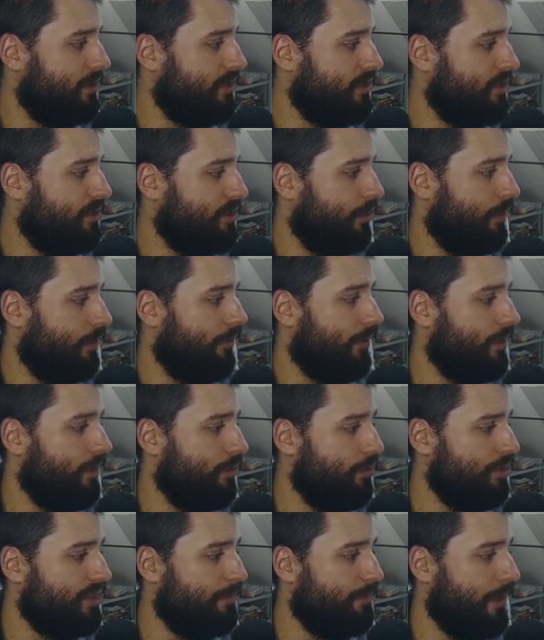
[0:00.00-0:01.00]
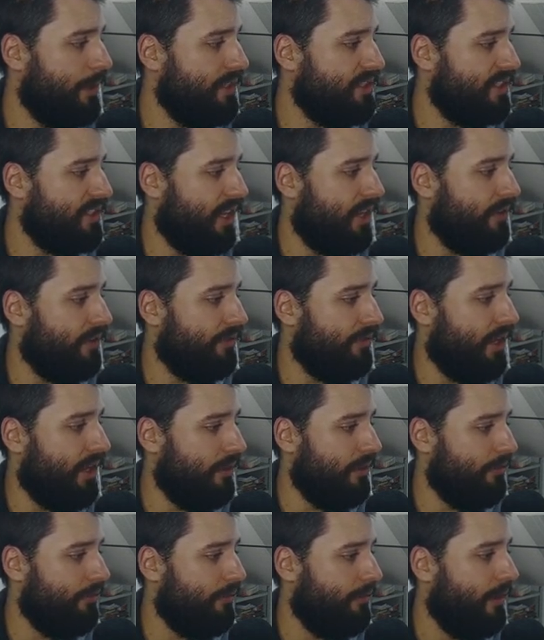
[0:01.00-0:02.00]
So if I do space
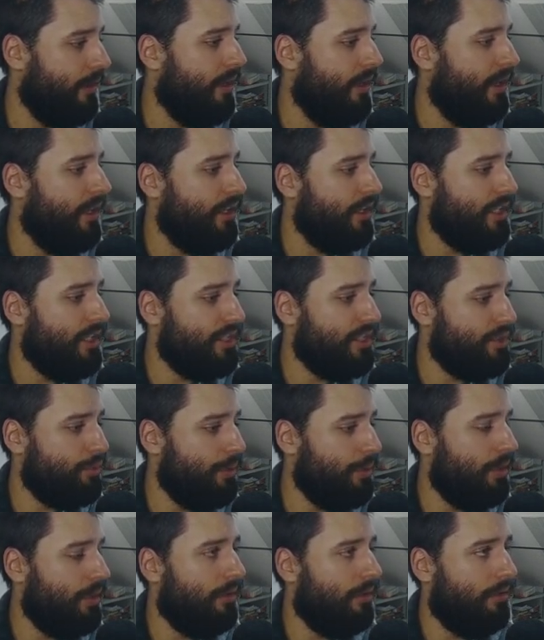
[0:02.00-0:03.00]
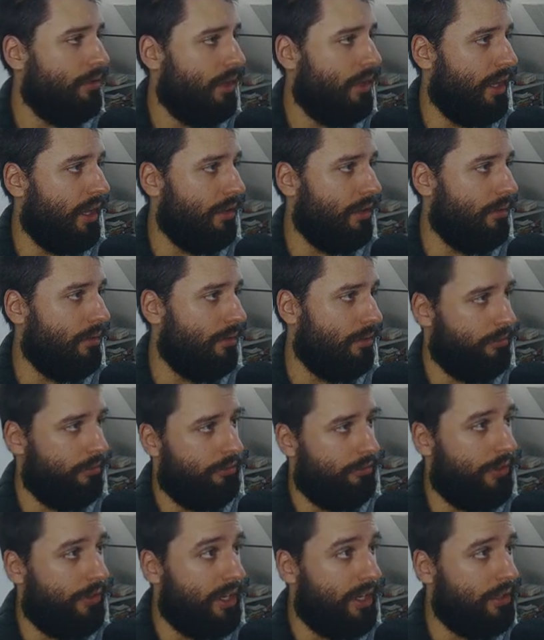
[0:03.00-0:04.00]
ff, this will help
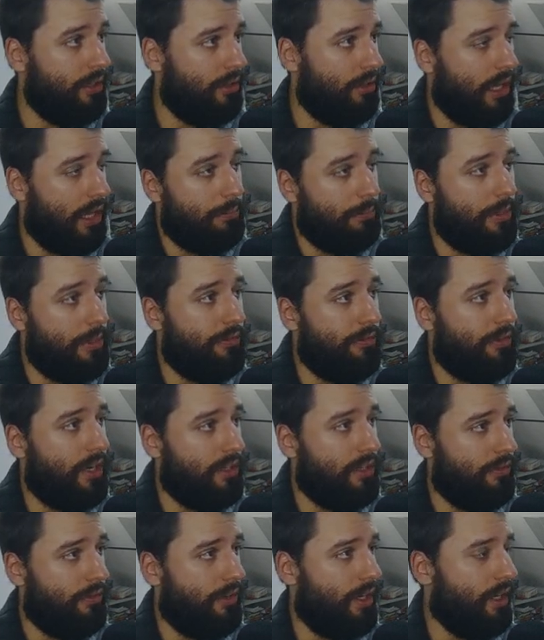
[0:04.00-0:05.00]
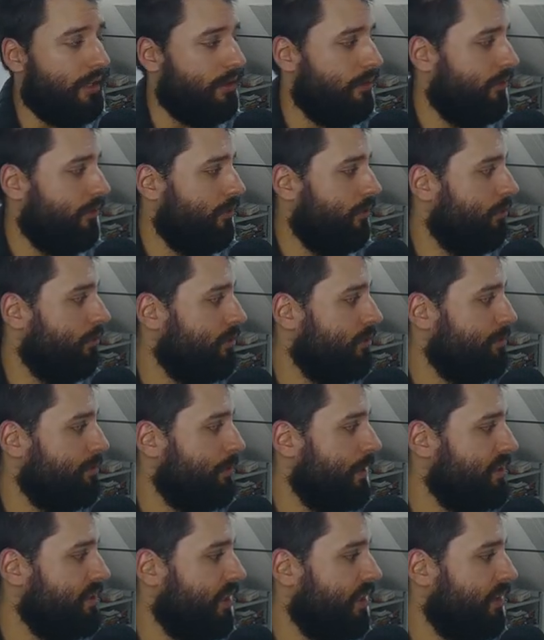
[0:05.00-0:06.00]
find help me find files. So
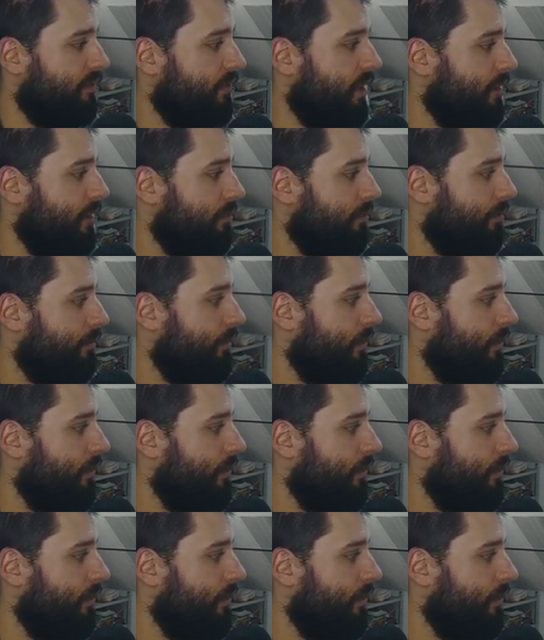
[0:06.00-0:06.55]
space ff,